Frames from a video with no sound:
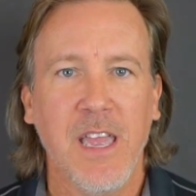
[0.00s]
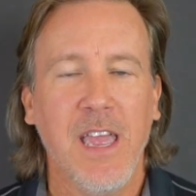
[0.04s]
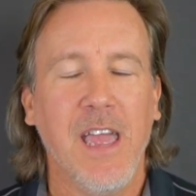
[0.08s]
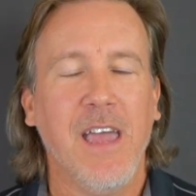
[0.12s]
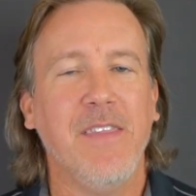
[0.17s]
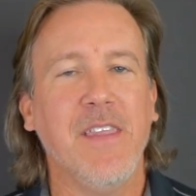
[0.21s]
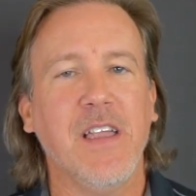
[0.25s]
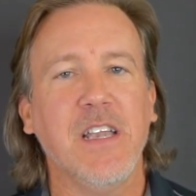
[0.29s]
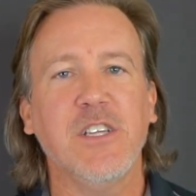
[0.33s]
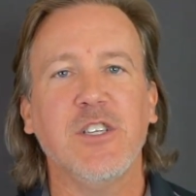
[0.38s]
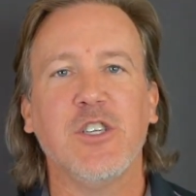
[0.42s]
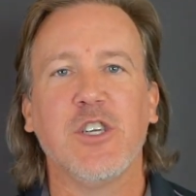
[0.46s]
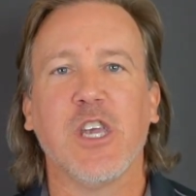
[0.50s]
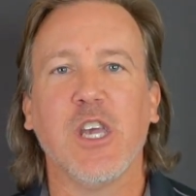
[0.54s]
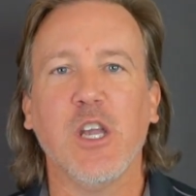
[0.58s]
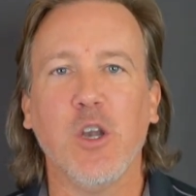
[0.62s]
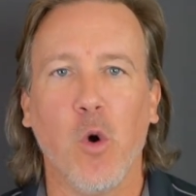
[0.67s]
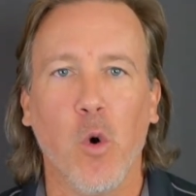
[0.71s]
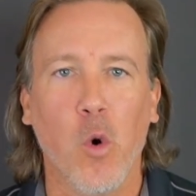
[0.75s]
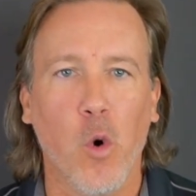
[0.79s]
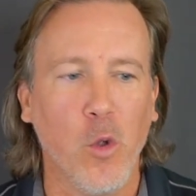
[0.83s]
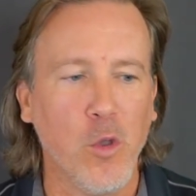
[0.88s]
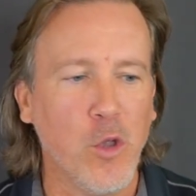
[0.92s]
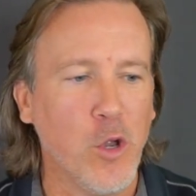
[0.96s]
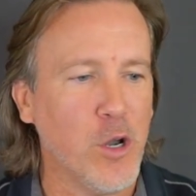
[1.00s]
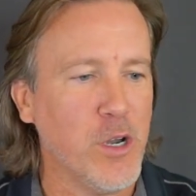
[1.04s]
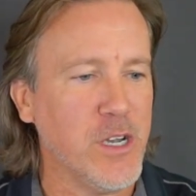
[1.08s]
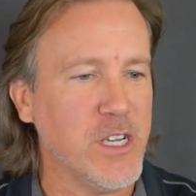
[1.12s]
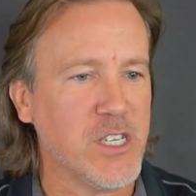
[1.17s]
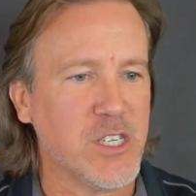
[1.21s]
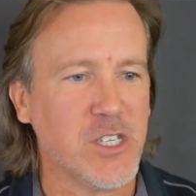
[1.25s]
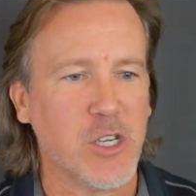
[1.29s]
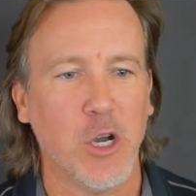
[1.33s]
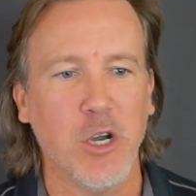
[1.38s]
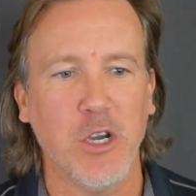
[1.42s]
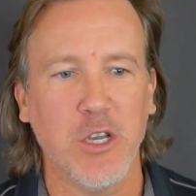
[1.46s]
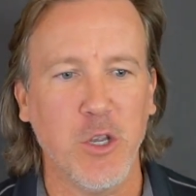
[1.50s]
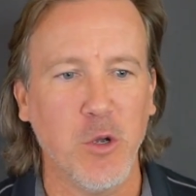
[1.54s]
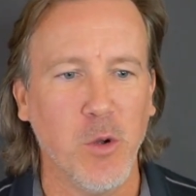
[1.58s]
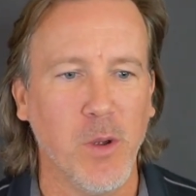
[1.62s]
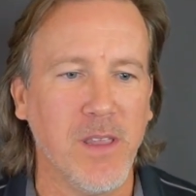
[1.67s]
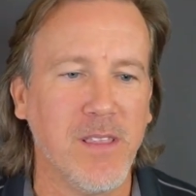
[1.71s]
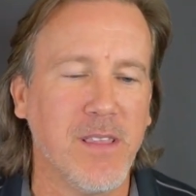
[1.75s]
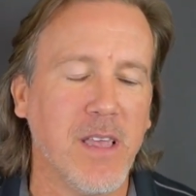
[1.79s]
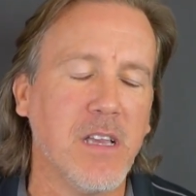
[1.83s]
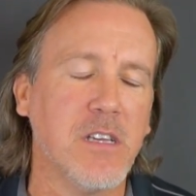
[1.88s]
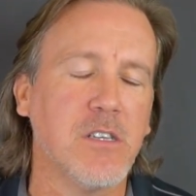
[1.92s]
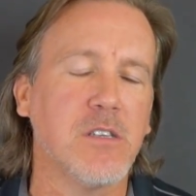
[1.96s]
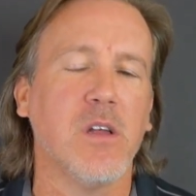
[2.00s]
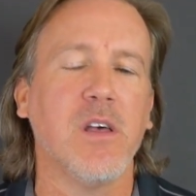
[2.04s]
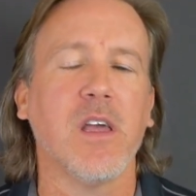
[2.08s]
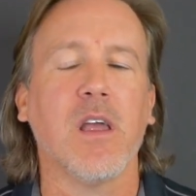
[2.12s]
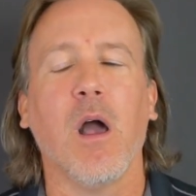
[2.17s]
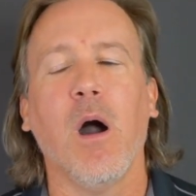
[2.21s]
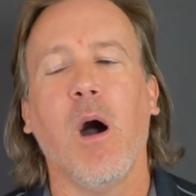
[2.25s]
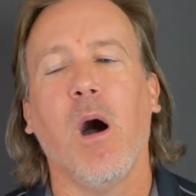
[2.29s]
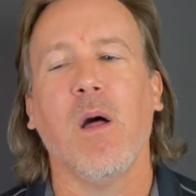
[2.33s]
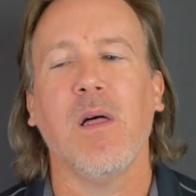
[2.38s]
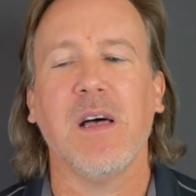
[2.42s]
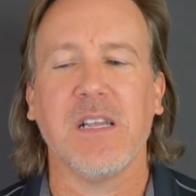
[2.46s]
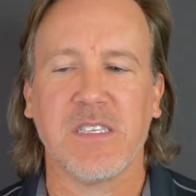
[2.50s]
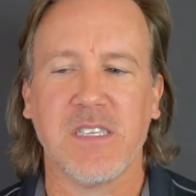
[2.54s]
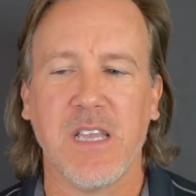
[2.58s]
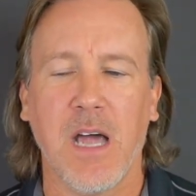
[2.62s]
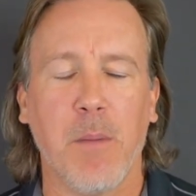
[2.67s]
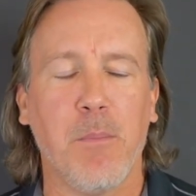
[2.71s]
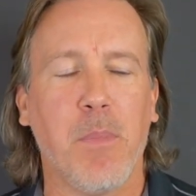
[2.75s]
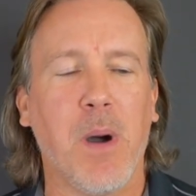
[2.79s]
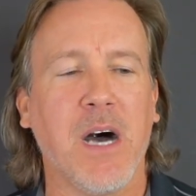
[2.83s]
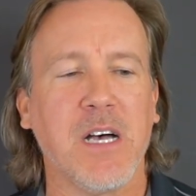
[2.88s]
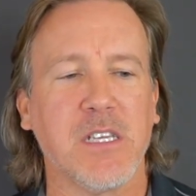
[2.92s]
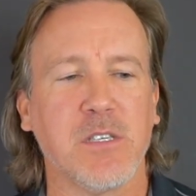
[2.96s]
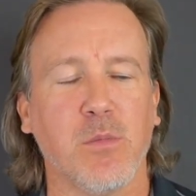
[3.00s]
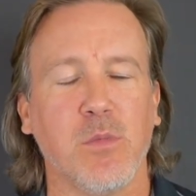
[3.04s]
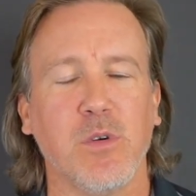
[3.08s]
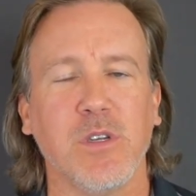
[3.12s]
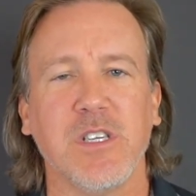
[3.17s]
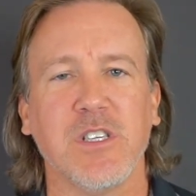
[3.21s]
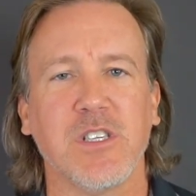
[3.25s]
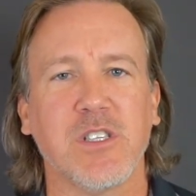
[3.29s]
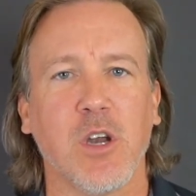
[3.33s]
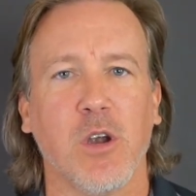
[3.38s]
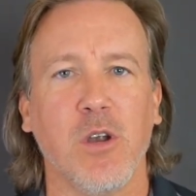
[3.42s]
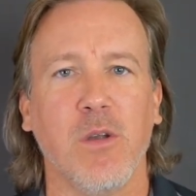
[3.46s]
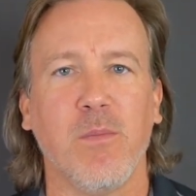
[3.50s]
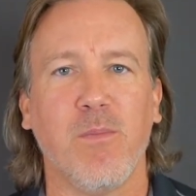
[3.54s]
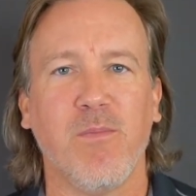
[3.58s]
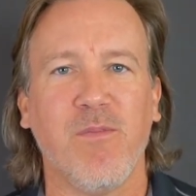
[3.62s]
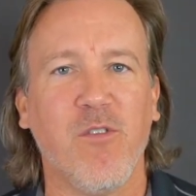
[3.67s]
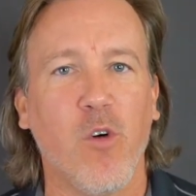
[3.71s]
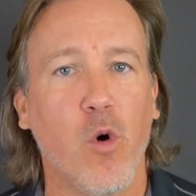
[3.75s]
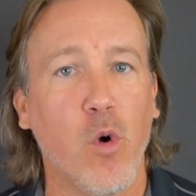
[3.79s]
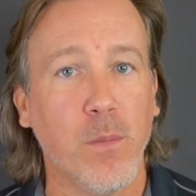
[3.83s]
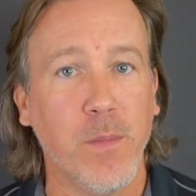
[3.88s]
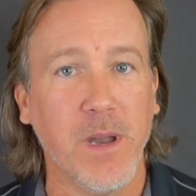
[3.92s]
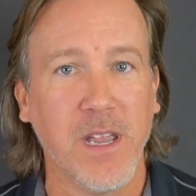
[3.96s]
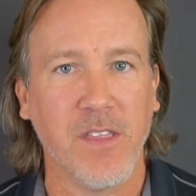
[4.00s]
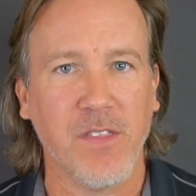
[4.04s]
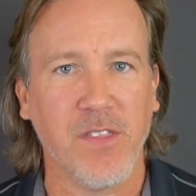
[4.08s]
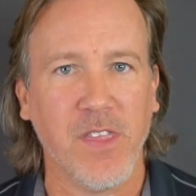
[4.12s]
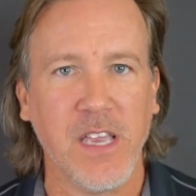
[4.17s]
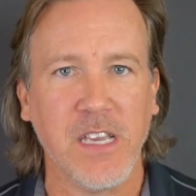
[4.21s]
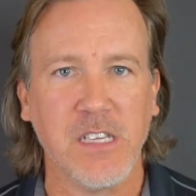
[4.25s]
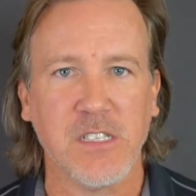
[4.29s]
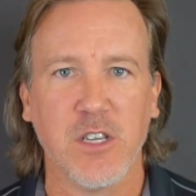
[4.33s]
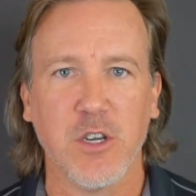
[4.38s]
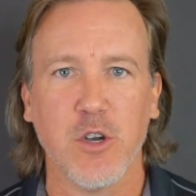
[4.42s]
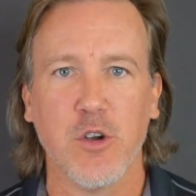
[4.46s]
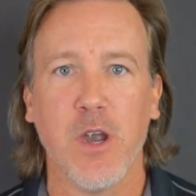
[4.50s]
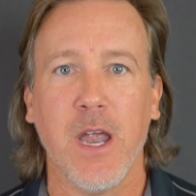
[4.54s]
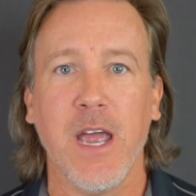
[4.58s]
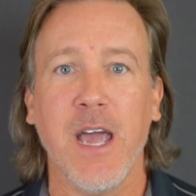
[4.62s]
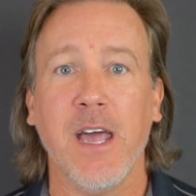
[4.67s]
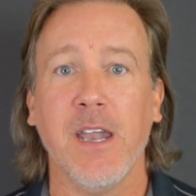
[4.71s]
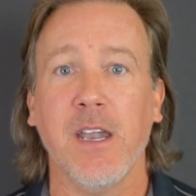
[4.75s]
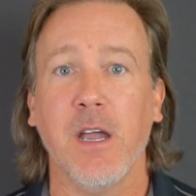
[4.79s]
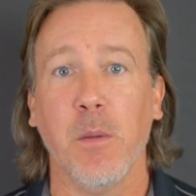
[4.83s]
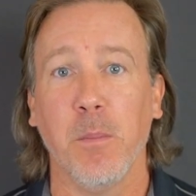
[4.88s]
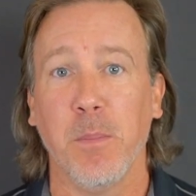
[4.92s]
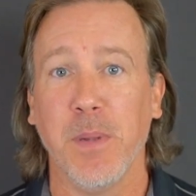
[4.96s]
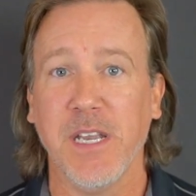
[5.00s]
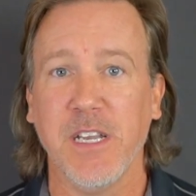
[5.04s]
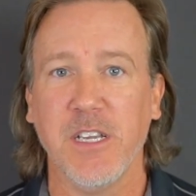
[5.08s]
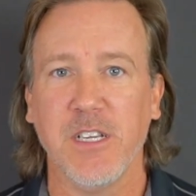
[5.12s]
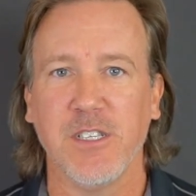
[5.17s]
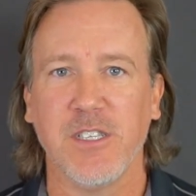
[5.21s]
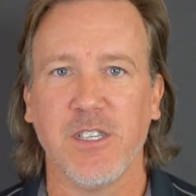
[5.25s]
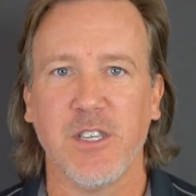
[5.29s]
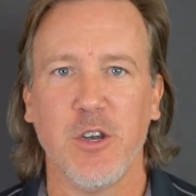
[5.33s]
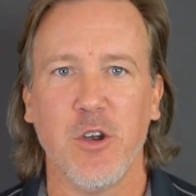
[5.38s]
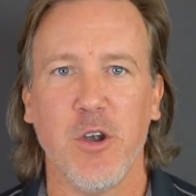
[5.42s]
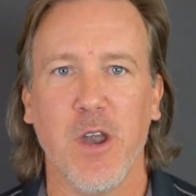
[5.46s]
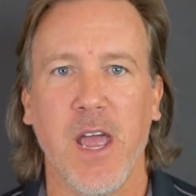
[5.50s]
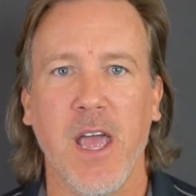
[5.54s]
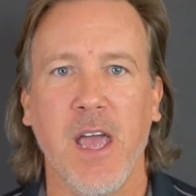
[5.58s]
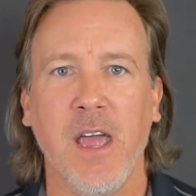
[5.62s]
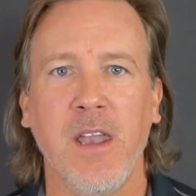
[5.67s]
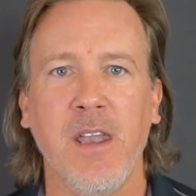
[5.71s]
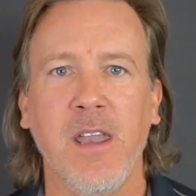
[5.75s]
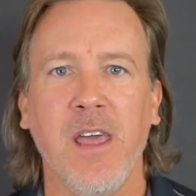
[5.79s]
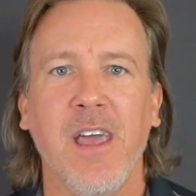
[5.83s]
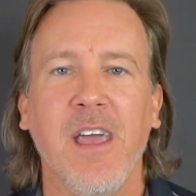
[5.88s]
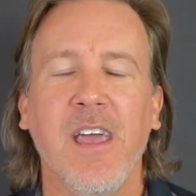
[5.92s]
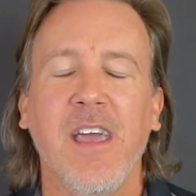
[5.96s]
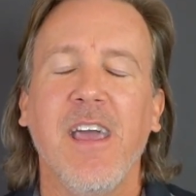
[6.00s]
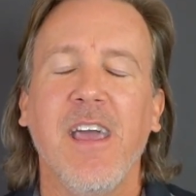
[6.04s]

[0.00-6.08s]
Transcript: And then as you get older and you start doing things, you're like, oh, that's not possible. And you start forming things in your head, opinions in your head.